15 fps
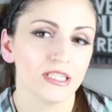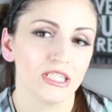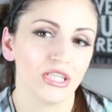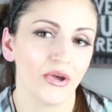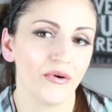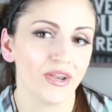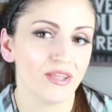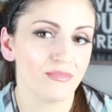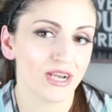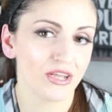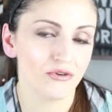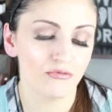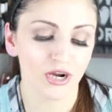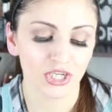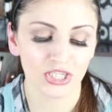So anybody
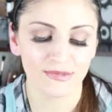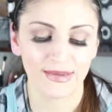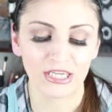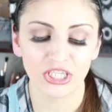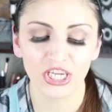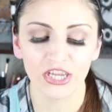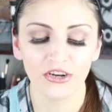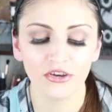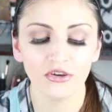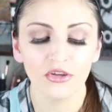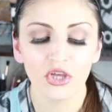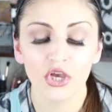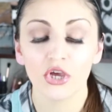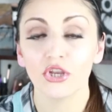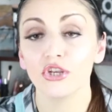who watches my channel
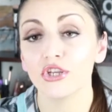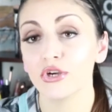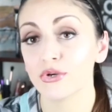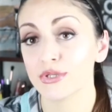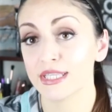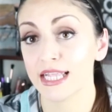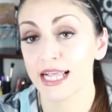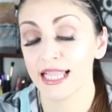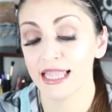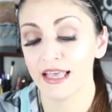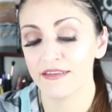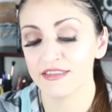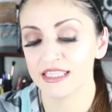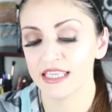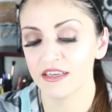knows that I
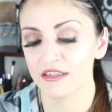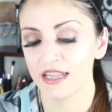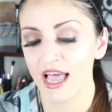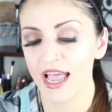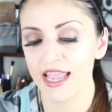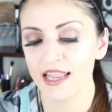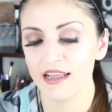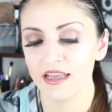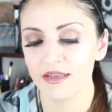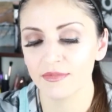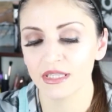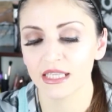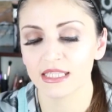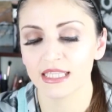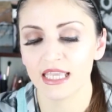love sealed
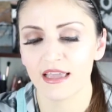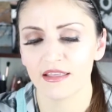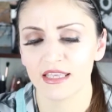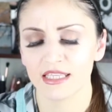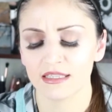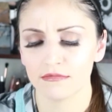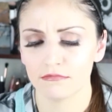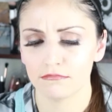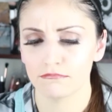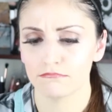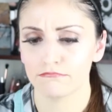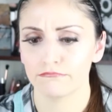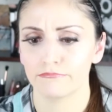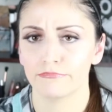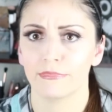items. Let's see how does
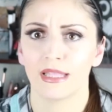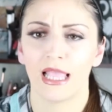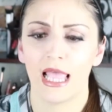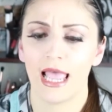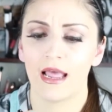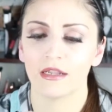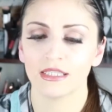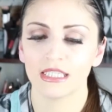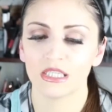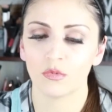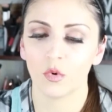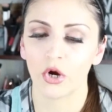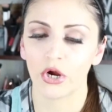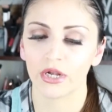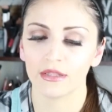
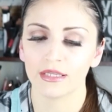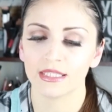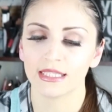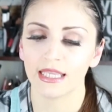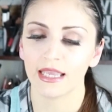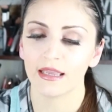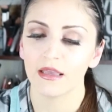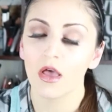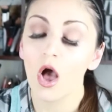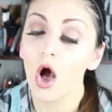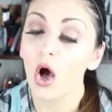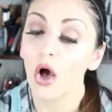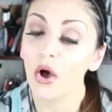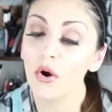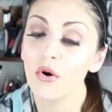this work? Let's see.
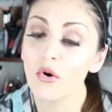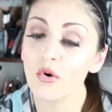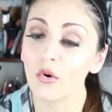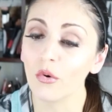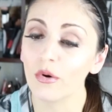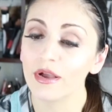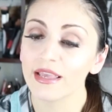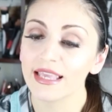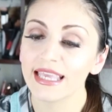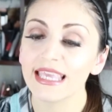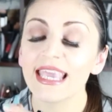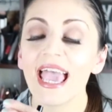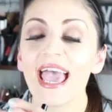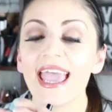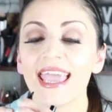Oh,
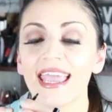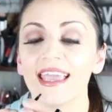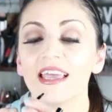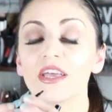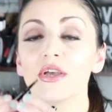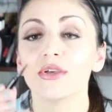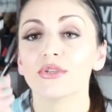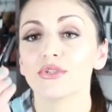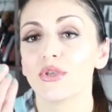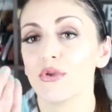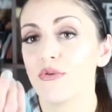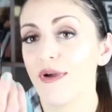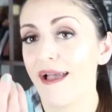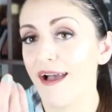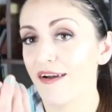yay. So
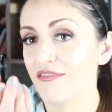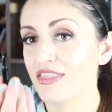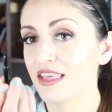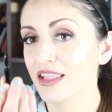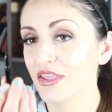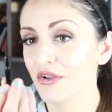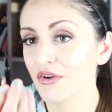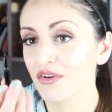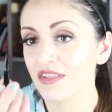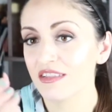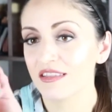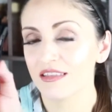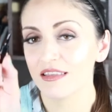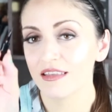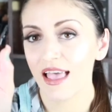you have the little
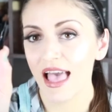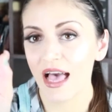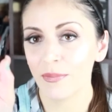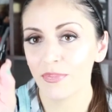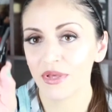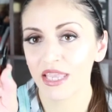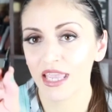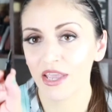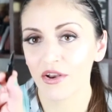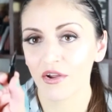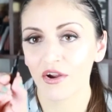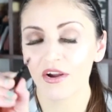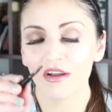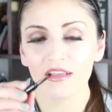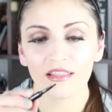
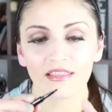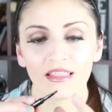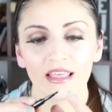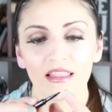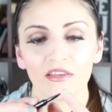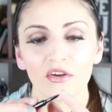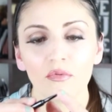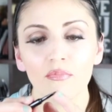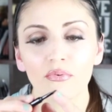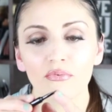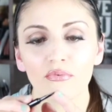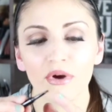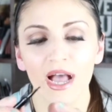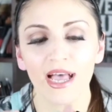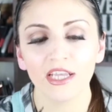applicator, the little
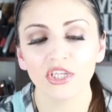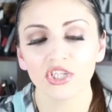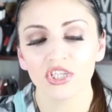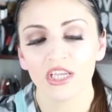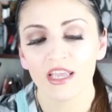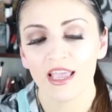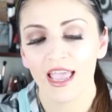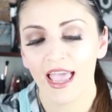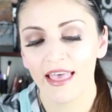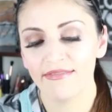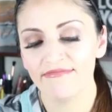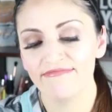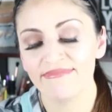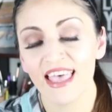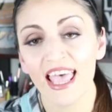brush,
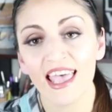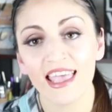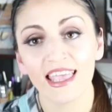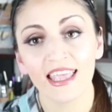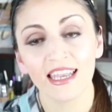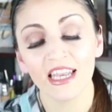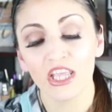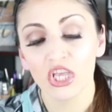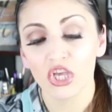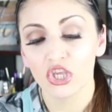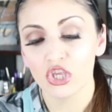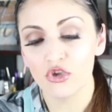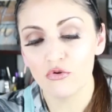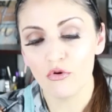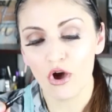and then
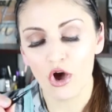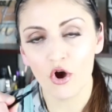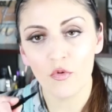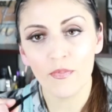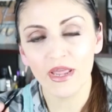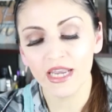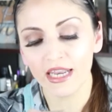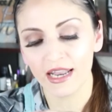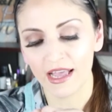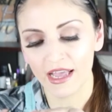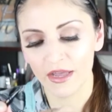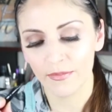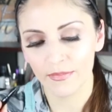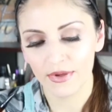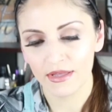you open it
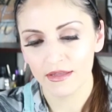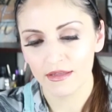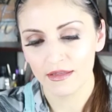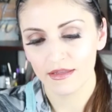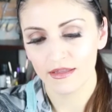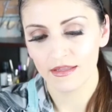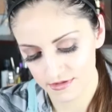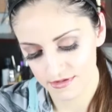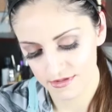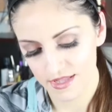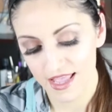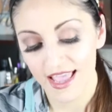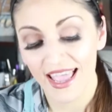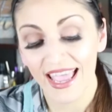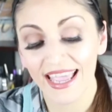up,
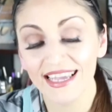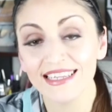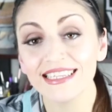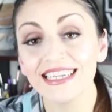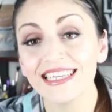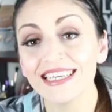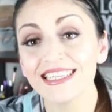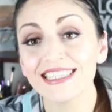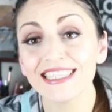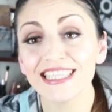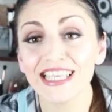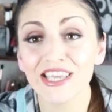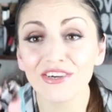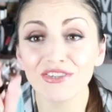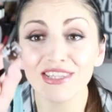and it is
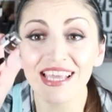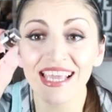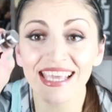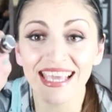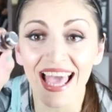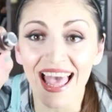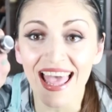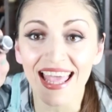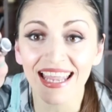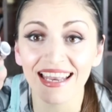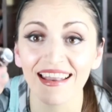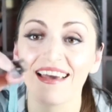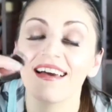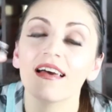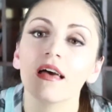sealed
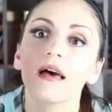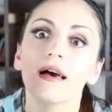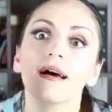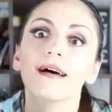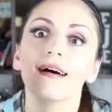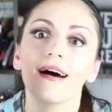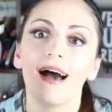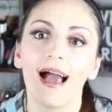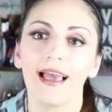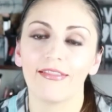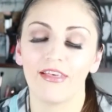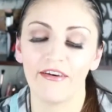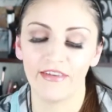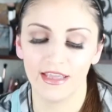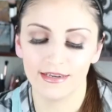again. I
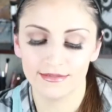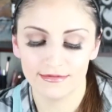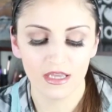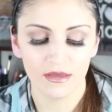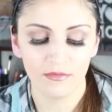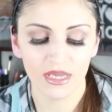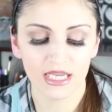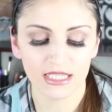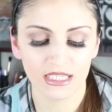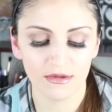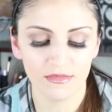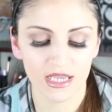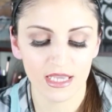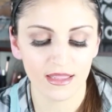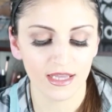love it, because to
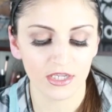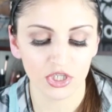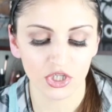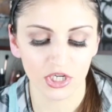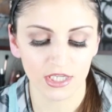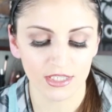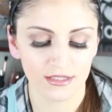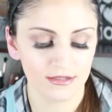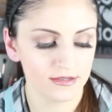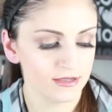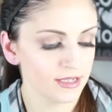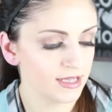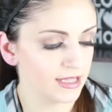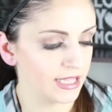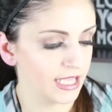me, that's just
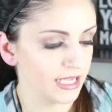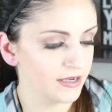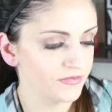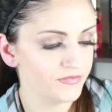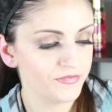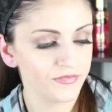clean.